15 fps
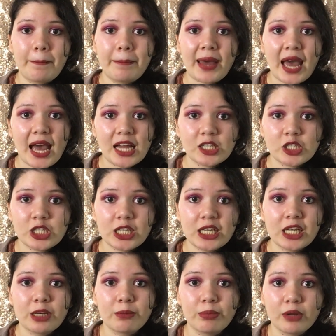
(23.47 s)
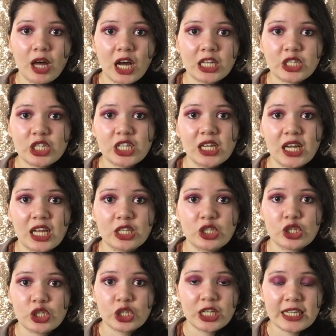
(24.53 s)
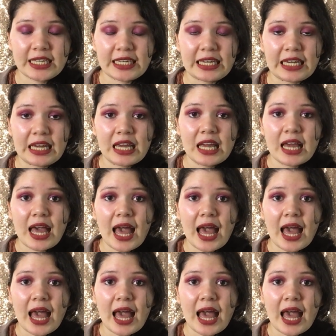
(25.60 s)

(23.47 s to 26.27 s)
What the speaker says: patchy, blotchy, and streaky.